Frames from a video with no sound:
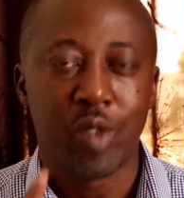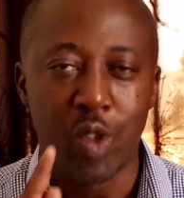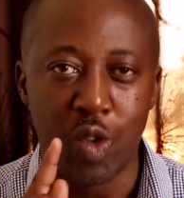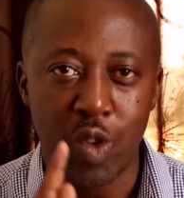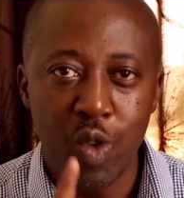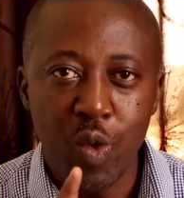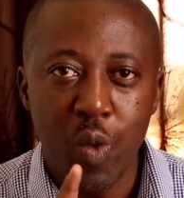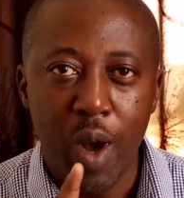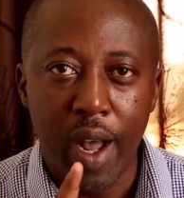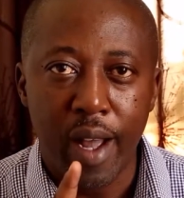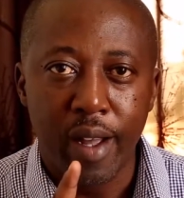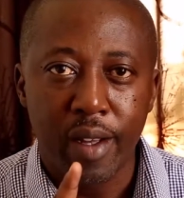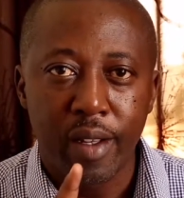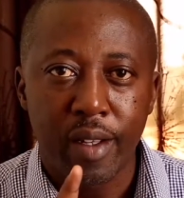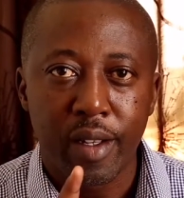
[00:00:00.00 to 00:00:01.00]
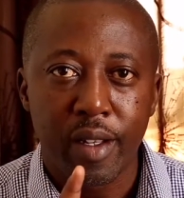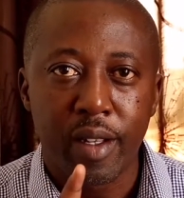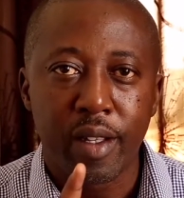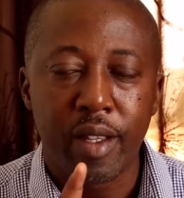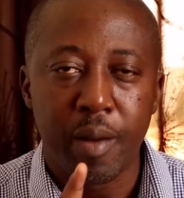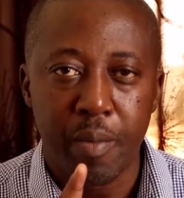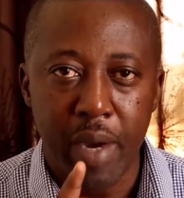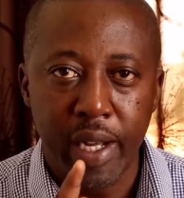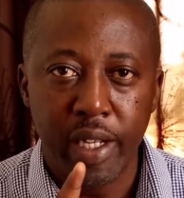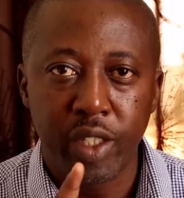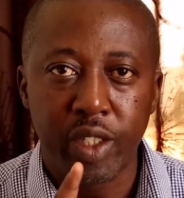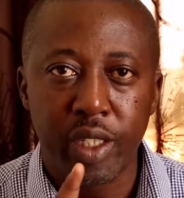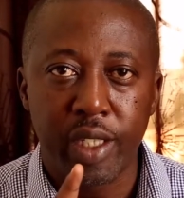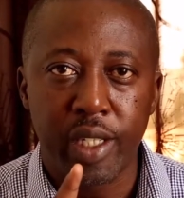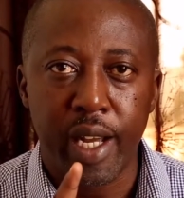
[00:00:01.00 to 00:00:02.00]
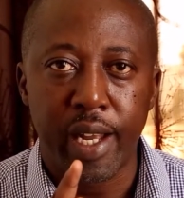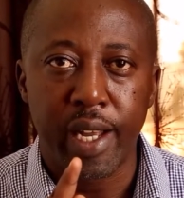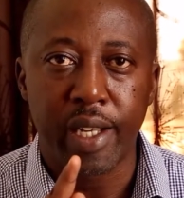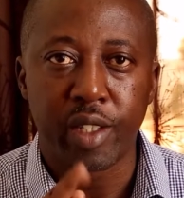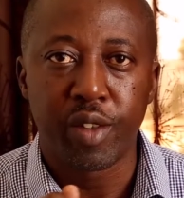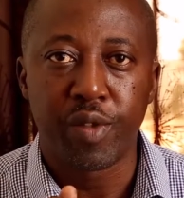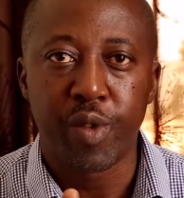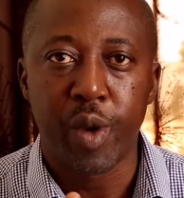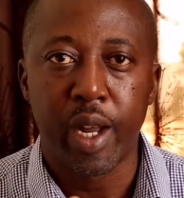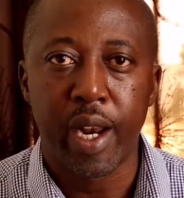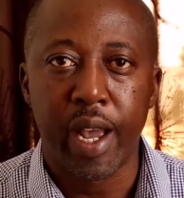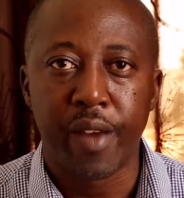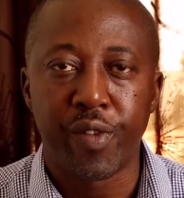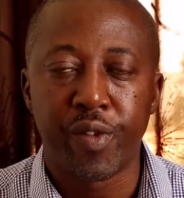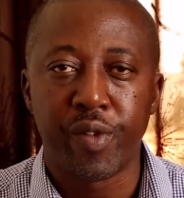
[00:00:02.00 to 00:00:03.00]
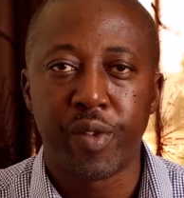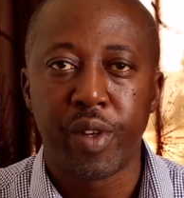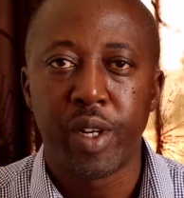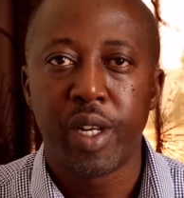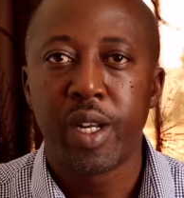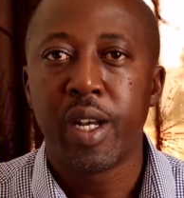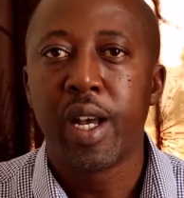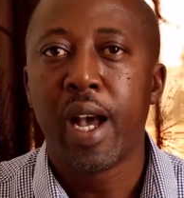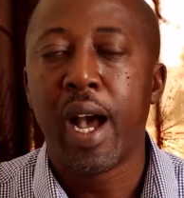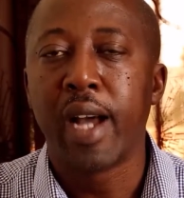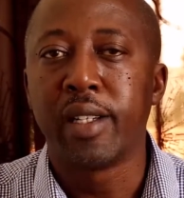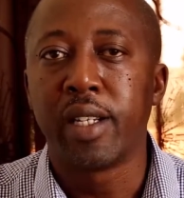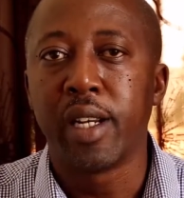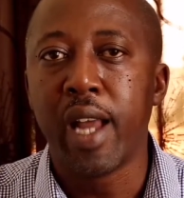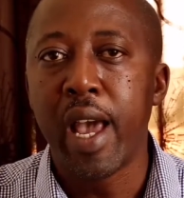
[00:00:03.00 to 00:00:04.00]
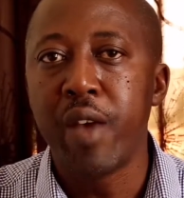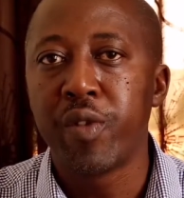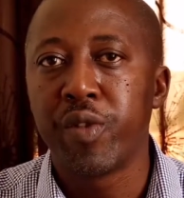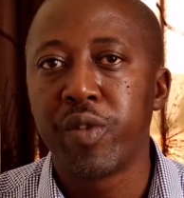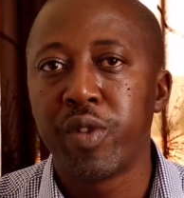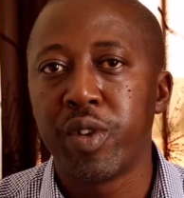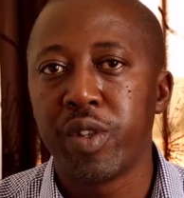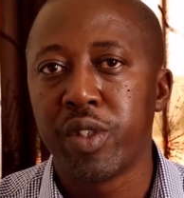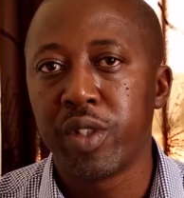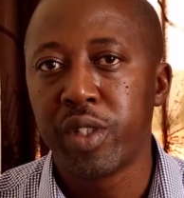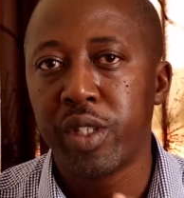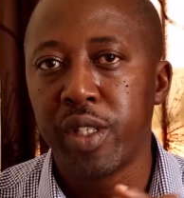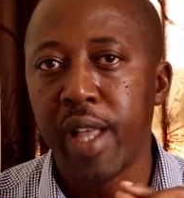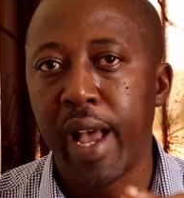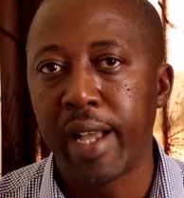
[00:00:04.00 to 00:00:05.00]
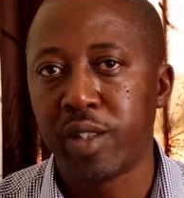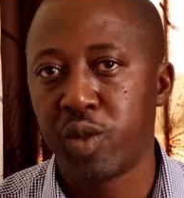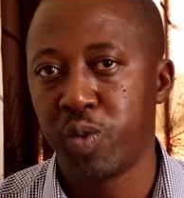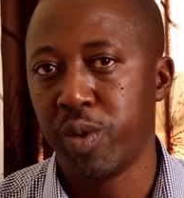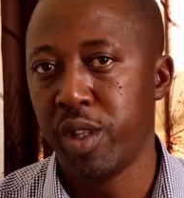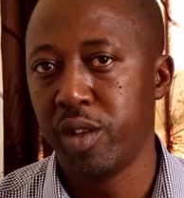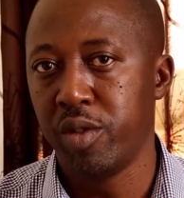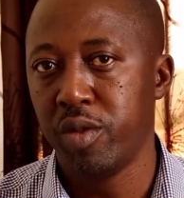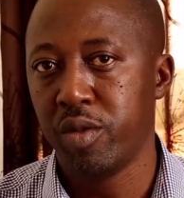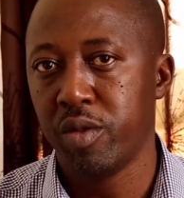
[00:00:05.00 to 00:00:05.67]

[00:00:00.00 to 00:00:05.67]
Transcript: You are the managing director of your life, and life starts with you.